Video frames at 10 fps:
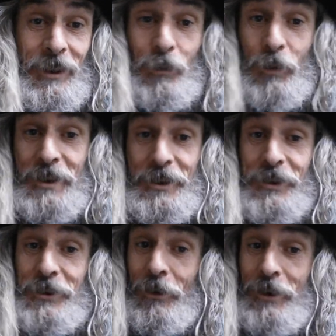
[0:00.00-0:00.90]
and which
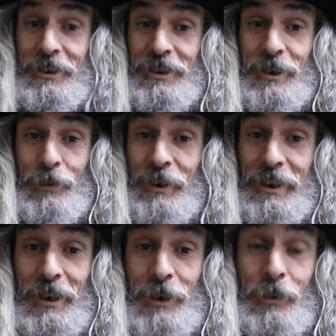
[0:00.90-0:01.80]
astrology you want
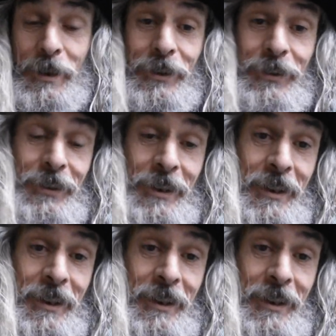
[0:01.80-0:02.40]
to go with.